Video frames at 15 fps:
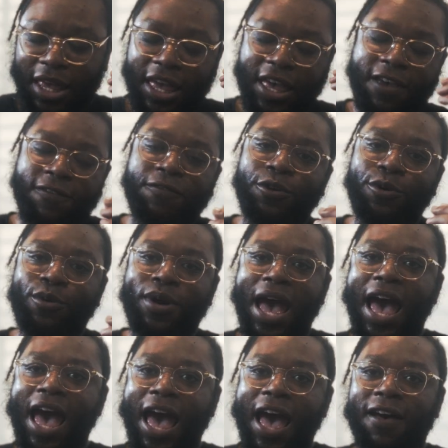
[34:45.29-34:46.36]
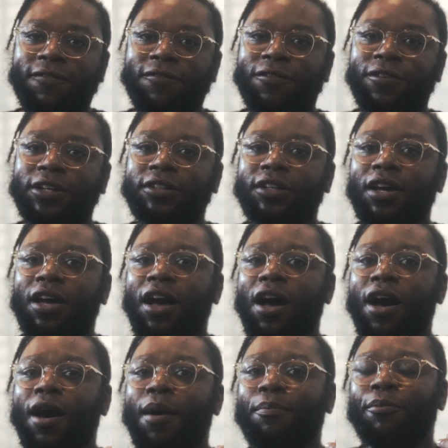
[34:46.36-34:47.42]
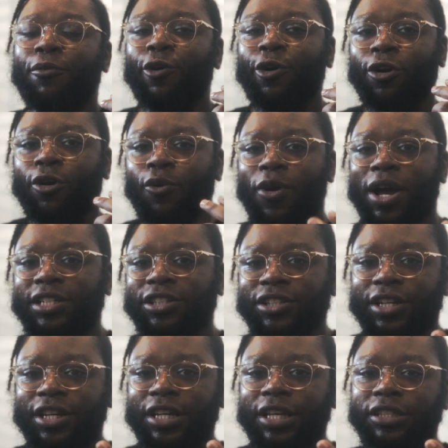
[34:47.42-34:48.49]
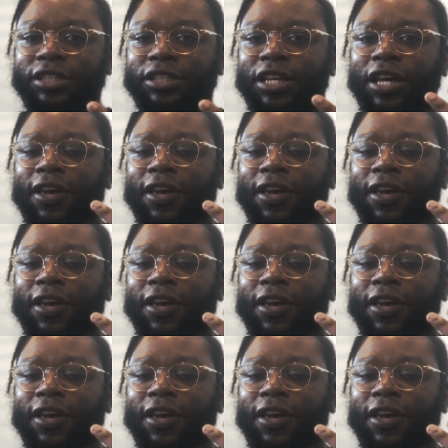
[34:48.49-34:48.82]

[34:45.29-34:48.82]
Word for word: if you have um, more questions,